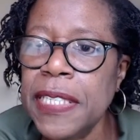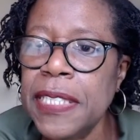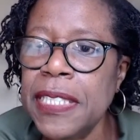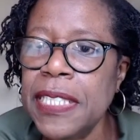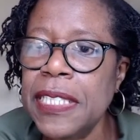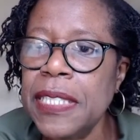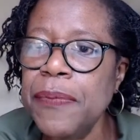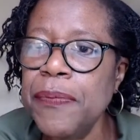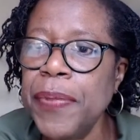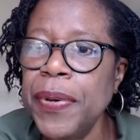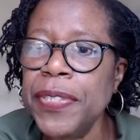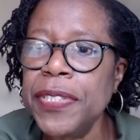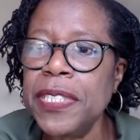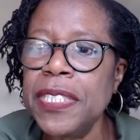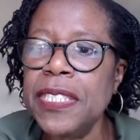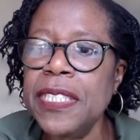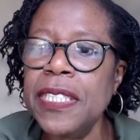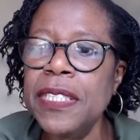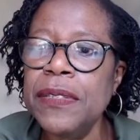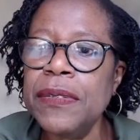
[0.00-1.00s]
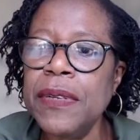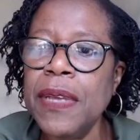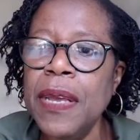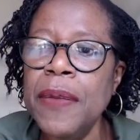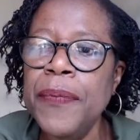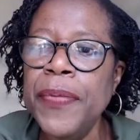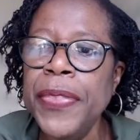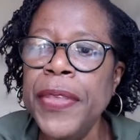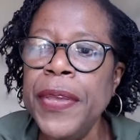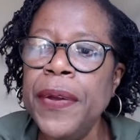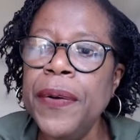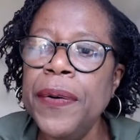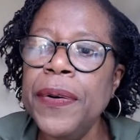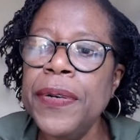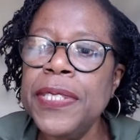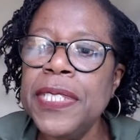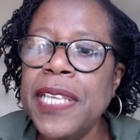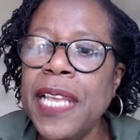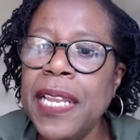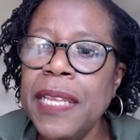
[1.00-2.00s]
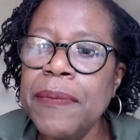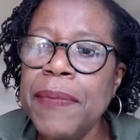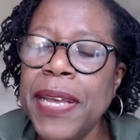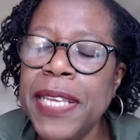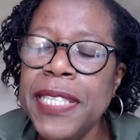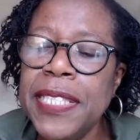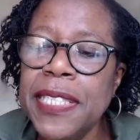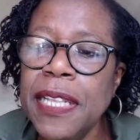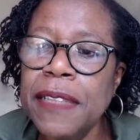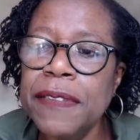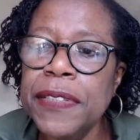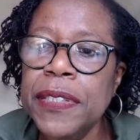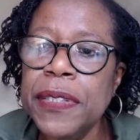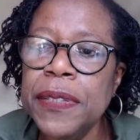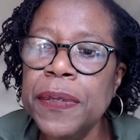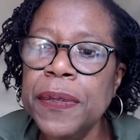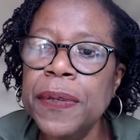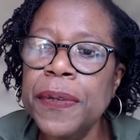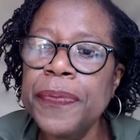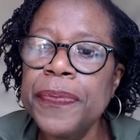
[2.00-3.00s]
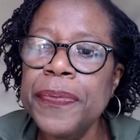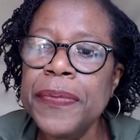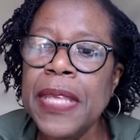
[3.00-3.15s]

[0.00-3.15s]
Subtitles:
Is this imposter syndrome or selling myself short?